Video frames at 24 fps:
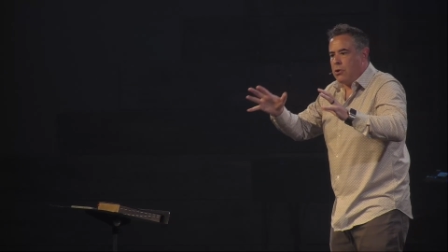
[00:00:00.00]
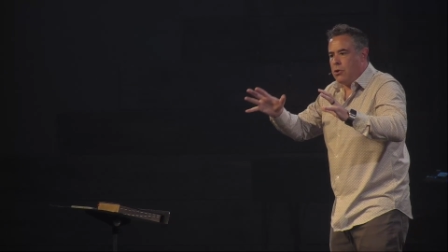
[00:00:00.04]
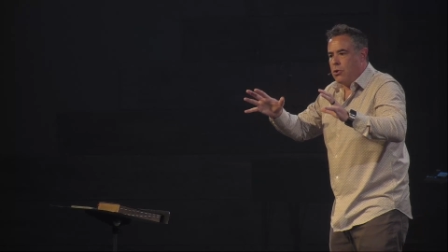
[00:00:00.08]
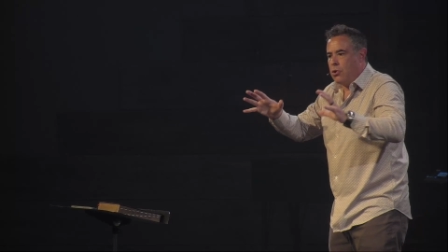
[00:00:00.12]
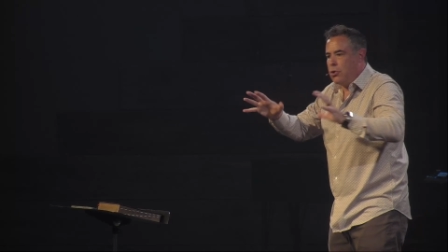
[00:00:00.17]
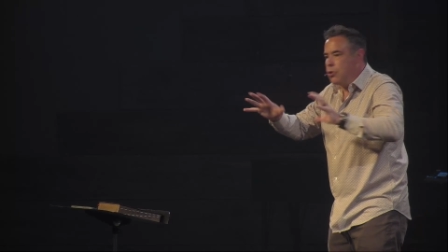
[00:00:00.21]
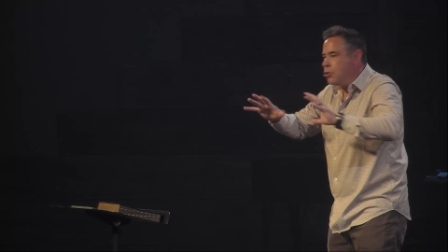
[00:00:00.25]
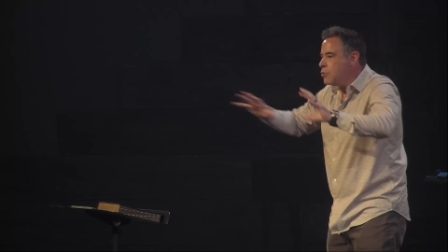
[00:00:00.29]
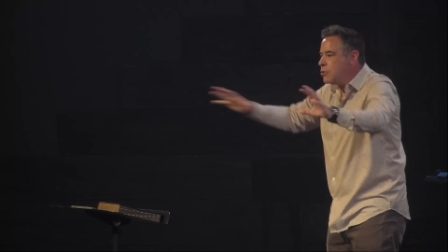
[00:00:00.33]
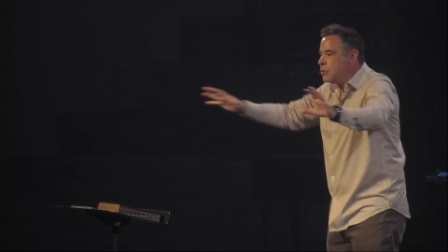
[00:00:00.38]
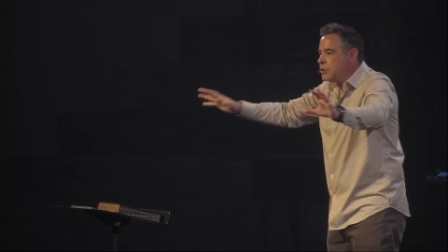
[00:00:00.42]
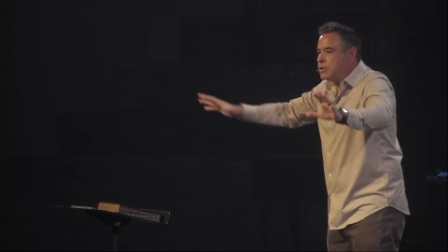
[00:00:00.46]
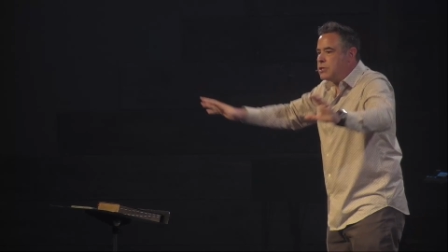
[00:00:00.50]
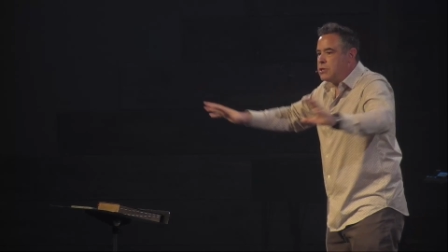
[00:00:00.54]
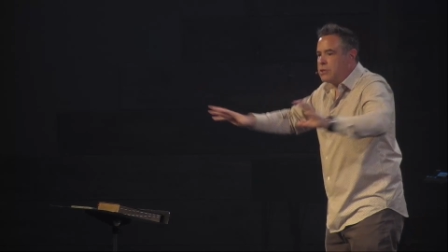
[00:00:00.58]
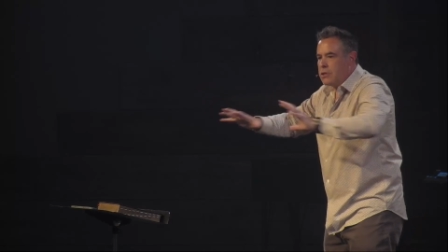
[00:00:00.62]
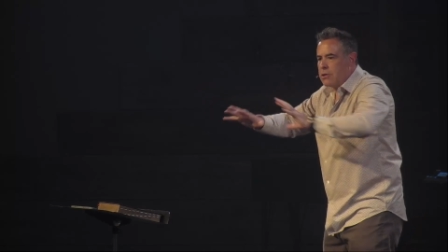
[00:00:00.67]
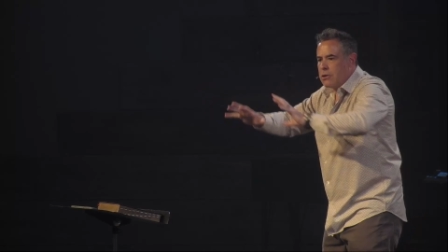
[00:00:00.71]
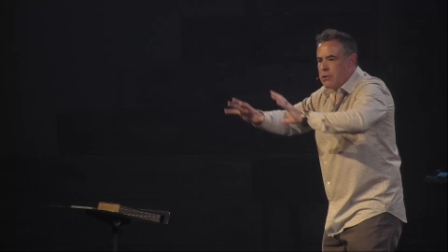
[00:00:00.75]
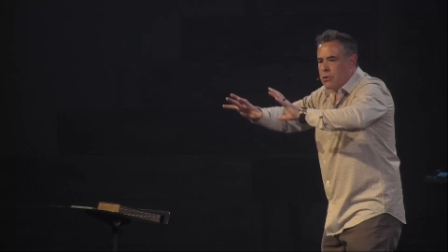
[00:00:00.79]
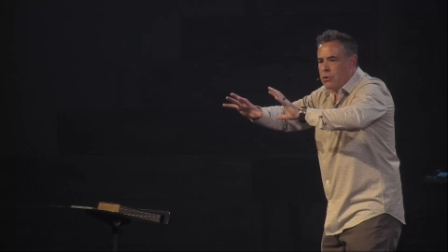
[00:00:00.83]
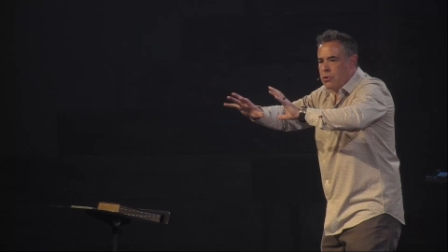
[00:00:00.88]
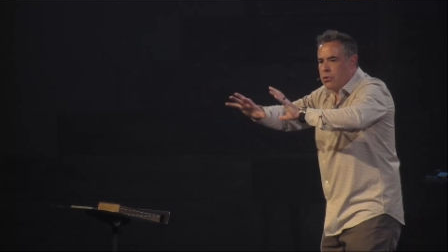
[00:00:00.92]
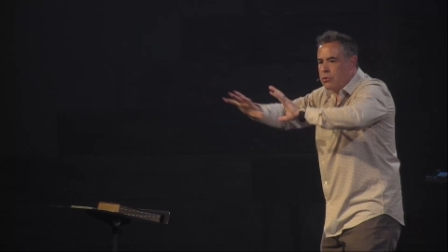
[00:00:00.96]

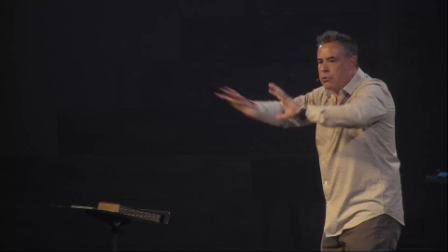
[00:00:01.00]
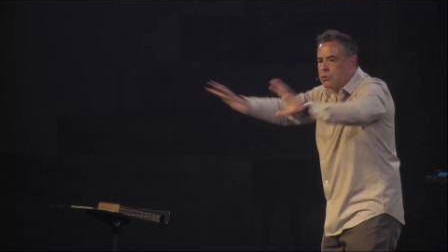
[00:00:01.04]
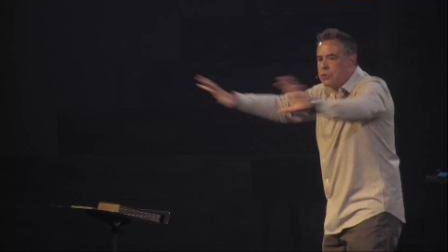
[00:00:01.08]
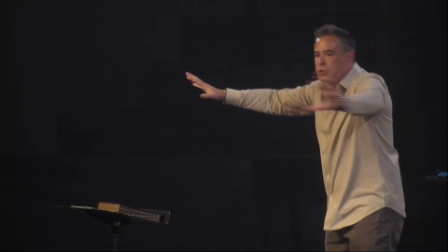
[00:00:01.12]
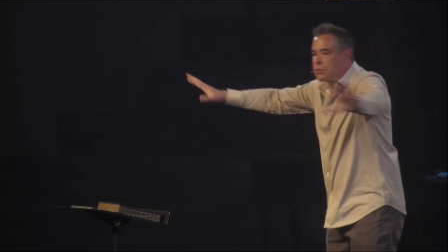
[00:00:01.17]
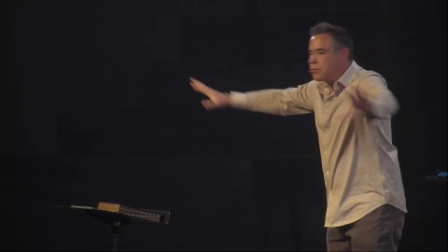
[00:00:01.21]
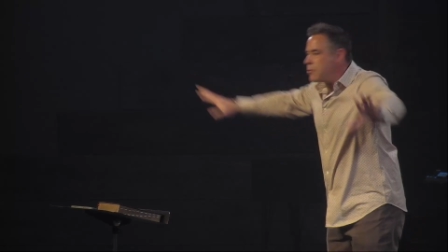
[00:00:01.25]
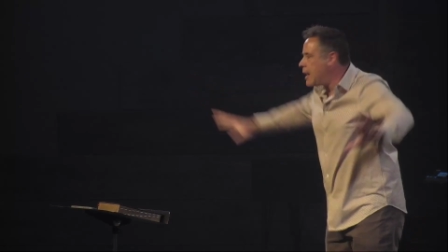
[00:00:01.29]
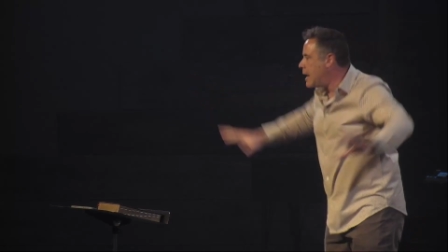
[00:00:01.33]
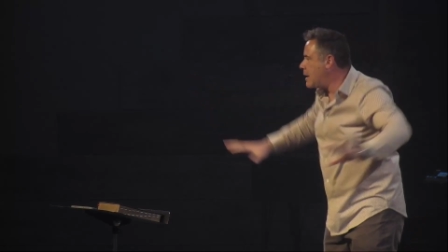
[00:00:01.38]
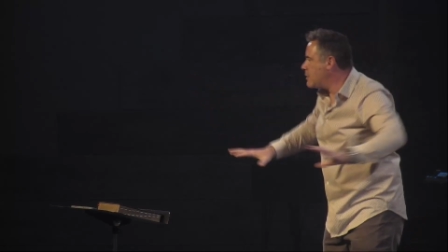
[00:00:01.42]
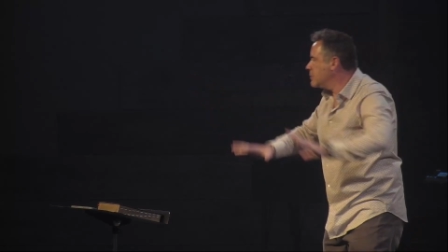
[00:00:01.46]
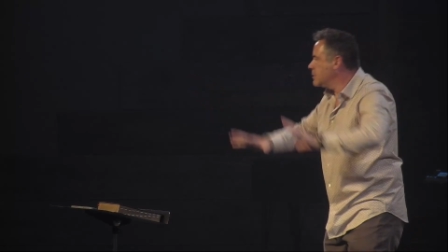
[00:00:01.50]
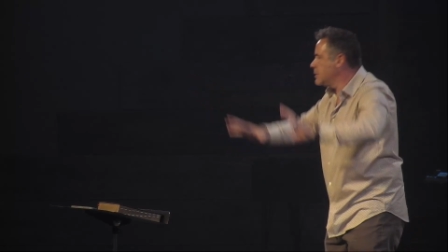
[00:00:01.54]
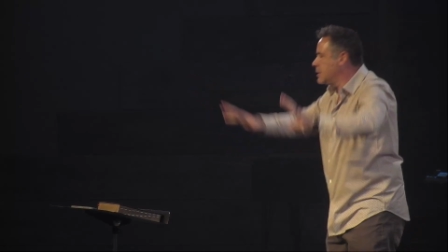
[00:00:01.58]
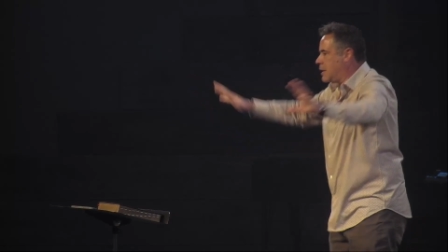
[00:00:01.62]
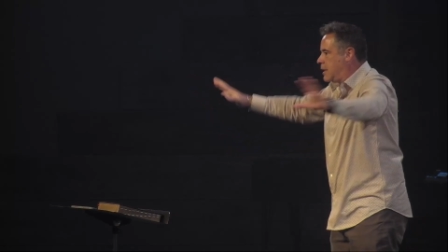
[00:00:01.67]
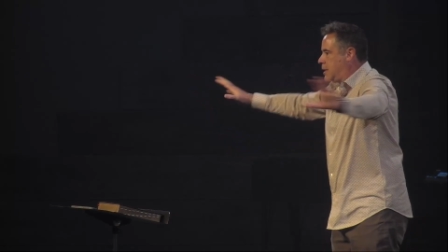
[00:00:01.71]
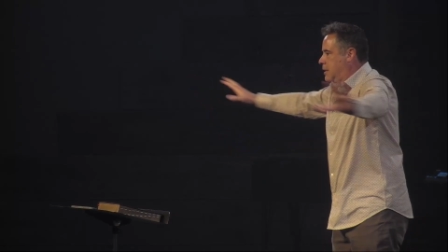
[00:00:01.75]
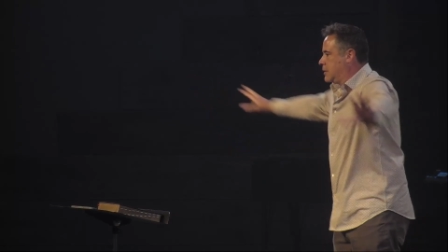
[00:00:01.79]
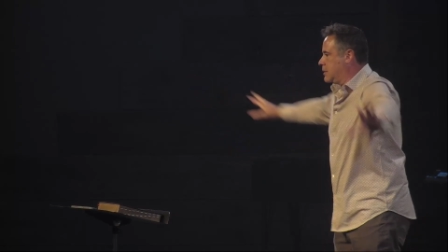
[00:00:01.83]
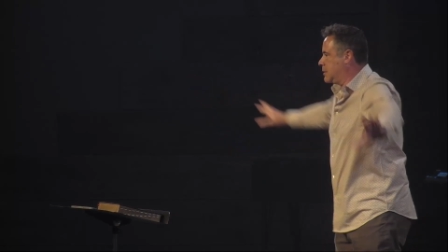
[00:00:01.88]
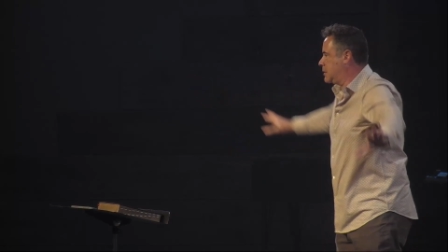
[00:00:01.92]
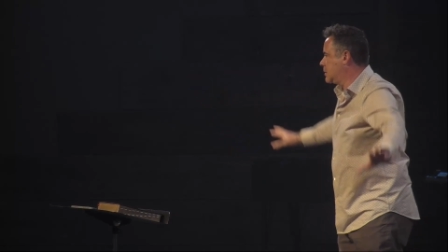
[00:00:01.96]
who's, who's around
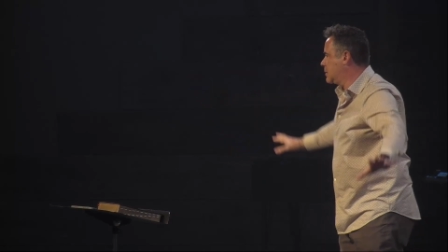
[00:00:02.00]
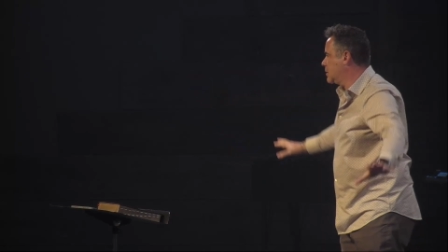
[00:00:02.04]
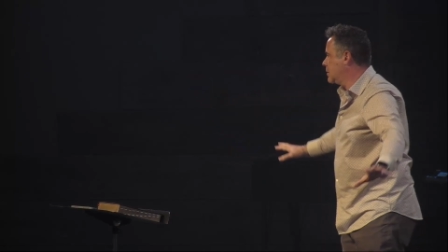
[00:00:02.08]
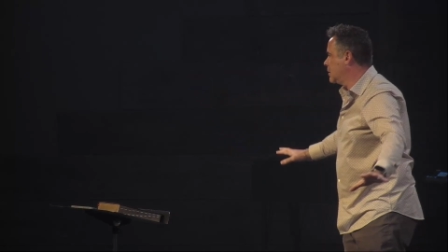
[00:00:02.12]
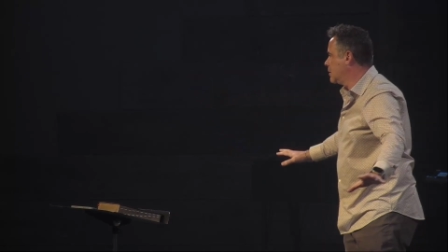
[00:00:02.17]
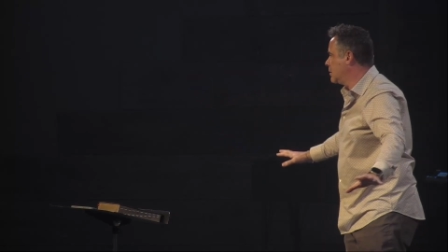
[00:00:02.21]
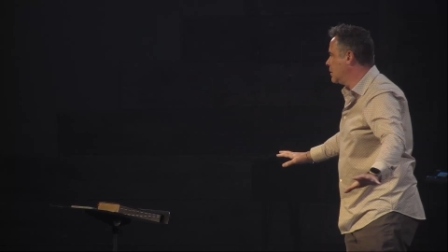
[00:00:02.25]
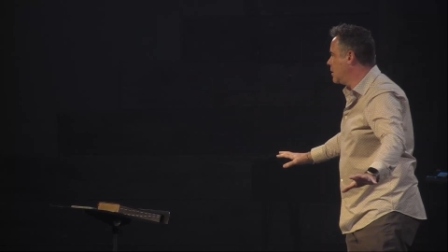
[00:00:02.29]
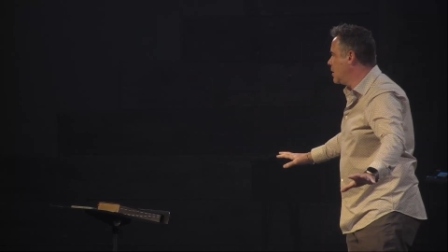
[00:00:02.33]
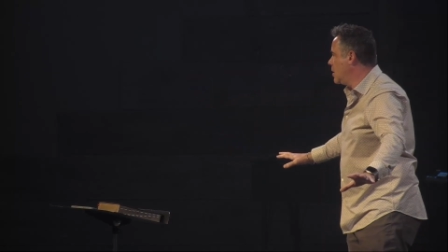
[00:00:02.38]
us?